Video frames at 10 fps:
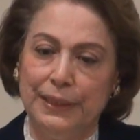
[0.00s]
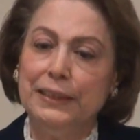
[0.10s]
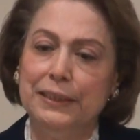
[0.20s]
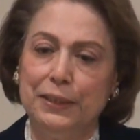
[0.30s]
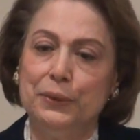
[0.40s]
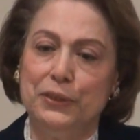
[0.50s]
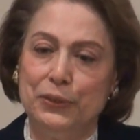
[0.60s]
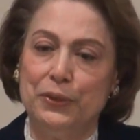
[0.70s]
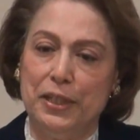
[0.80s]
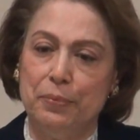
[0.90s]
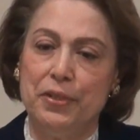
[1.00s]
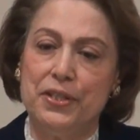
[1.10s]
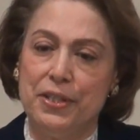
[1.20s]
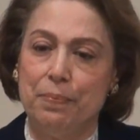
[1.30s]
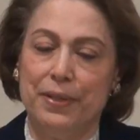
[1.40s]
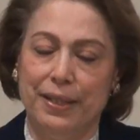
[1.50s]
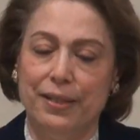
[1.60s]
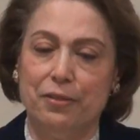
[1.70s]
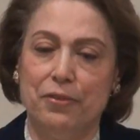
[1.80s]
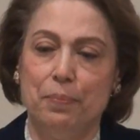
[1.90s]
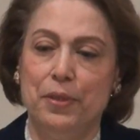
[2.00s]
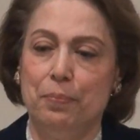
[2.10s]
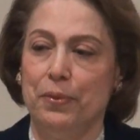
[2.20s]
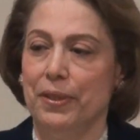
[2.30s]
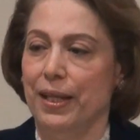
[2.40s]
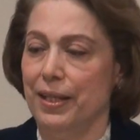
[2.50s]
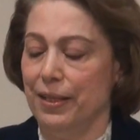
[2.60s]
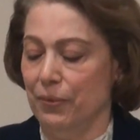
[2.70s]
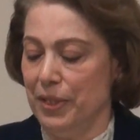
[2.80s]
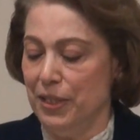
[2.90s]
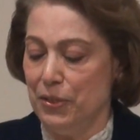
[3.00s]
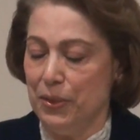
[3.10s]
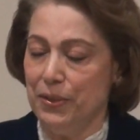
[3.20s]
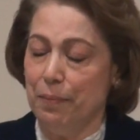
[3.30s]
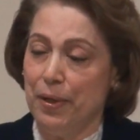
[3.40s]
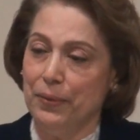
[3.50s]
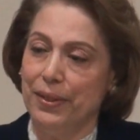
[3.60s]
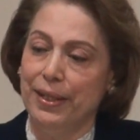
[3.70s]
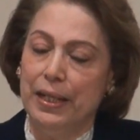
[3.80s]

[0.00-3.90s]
This is a good story. It brings up a lot of the people we need to hear about.